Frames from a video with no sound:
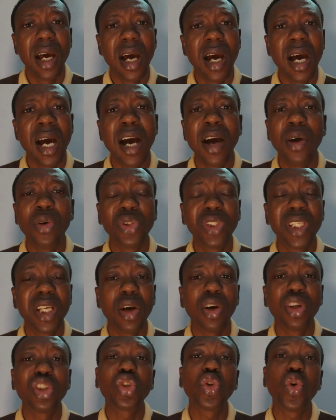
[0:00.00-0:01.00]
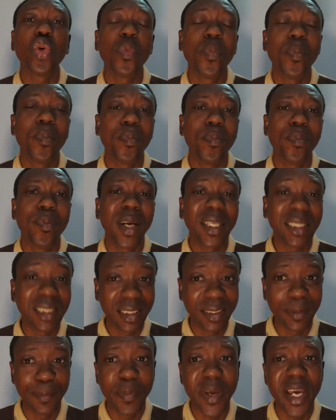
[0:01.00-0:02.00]
how they also
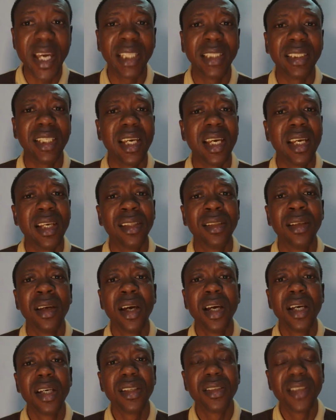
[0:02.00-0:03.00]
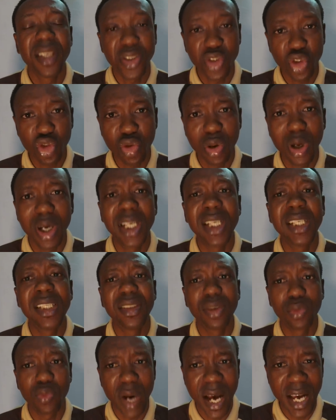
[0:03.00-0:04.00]
participate in destroying
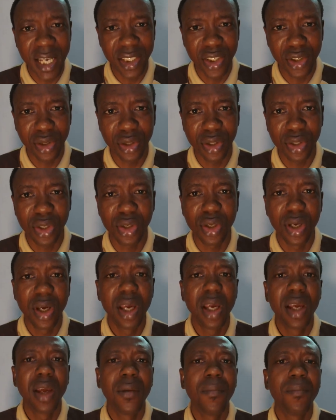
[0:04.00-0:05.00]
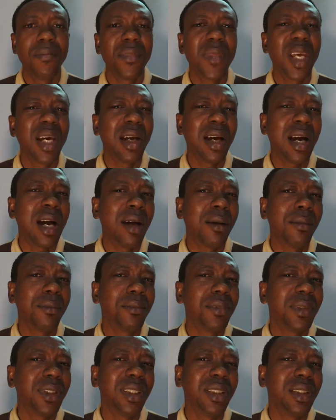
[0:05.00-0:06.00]
the righteous.
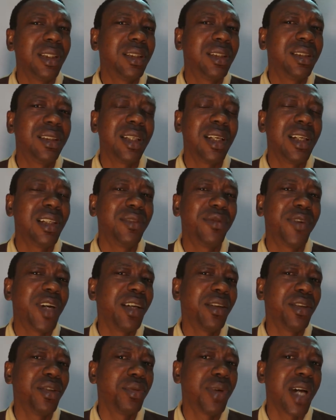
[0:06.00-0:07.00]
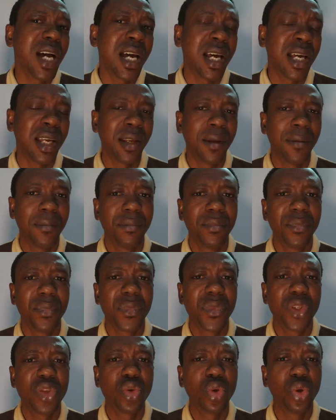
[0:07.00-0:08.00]
It's very rare
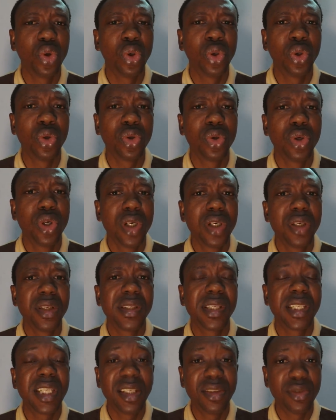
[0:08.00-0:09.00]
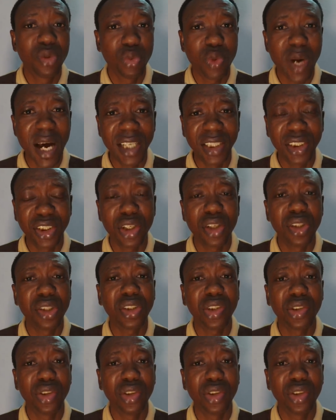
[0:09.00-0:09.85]
to see the righteous